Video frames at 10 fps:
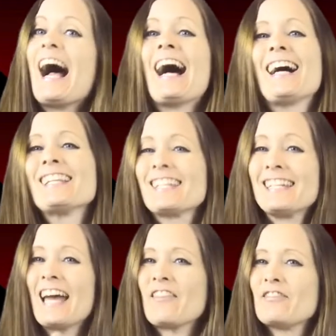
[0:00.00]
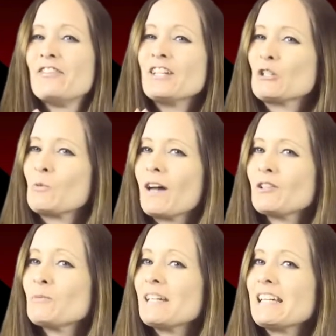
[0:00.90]
and yeah this one
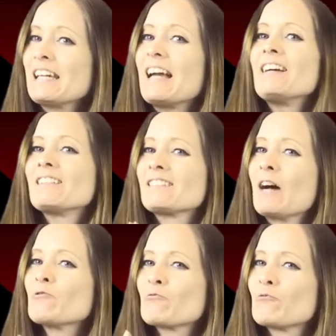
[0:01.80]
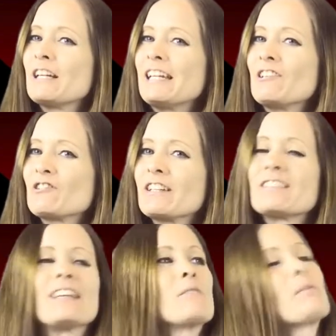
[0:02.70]
to me sounds really
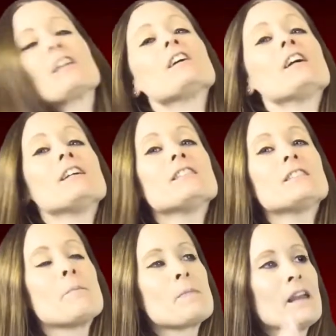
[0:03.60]
interesting because